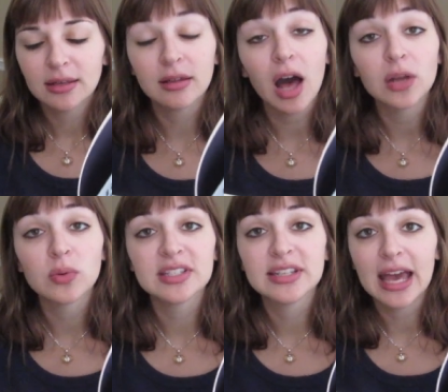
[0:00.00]
"God
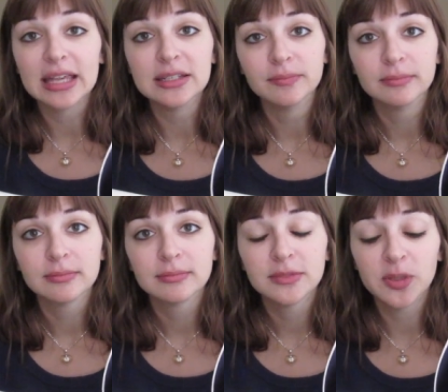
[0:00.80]
was dead,
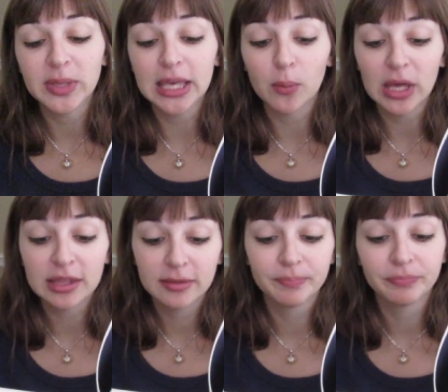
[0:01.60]
to begin
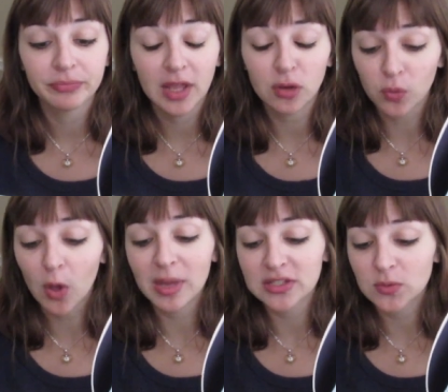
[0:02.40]
with, and
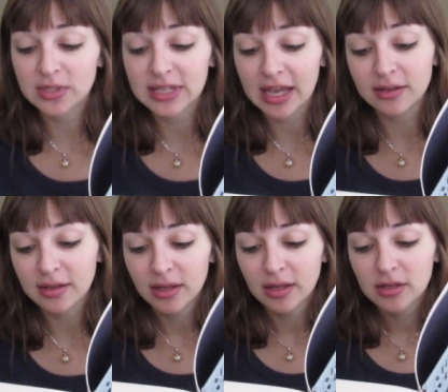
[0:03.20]
romance was dead,
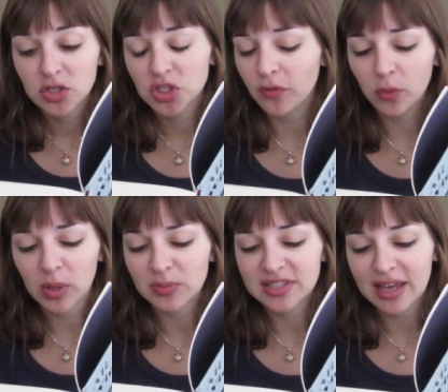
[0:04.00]
chivalry
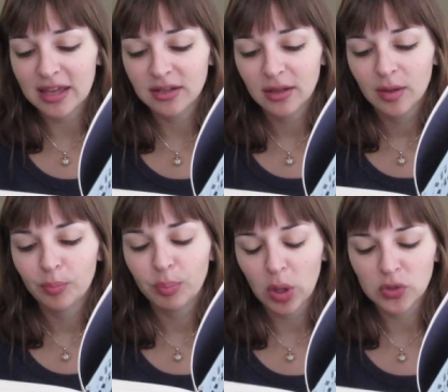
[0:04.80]
was dead,
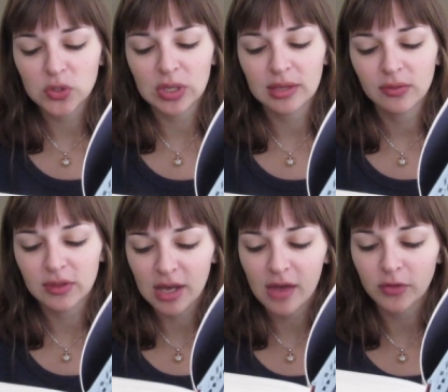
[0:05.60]
poetry, the
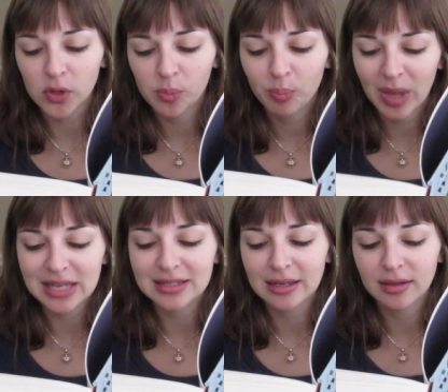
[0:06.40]
novel,
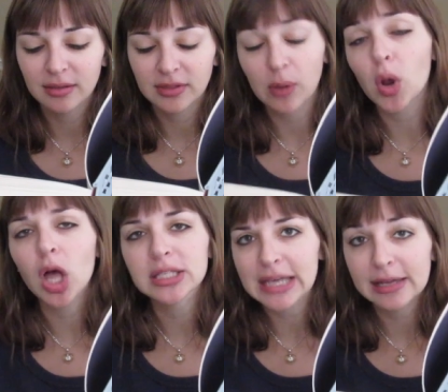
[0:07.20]
painting, they were
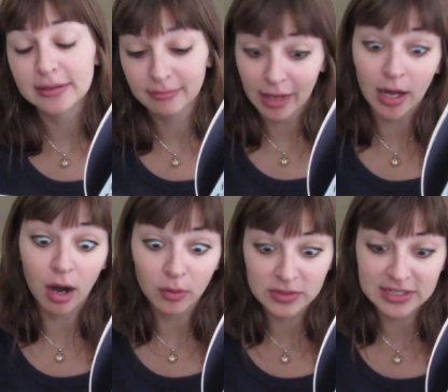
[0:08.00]
all dead, and
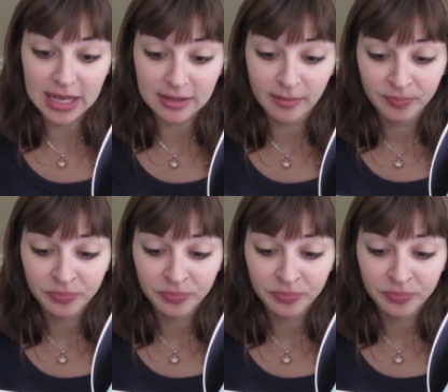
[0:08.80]
art was dead.